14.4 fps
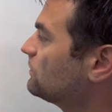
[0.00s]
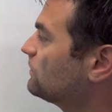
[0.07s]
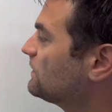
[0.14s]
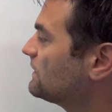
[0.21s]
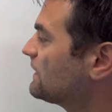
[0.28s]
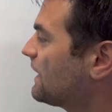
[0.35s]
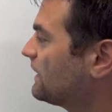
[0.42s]

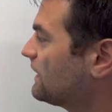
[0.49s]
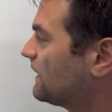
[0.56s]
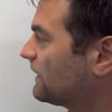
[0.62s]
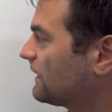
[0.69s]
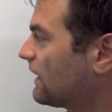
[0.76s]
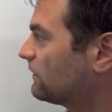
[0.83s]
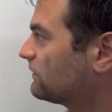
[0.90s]
doing that
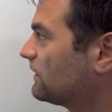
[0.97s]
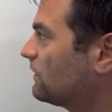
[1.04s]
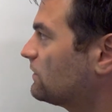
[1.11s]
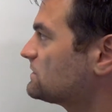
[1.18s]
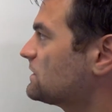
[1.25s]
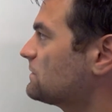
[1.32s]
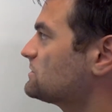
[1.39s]
and counting
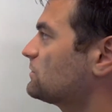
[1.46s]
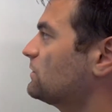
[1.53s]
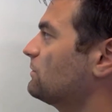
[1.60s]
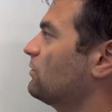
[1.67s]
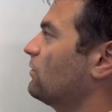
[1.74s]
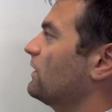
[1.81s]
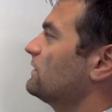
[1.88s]
out
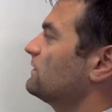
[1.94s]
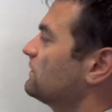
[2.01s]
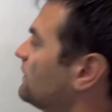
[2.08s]
subsequent points.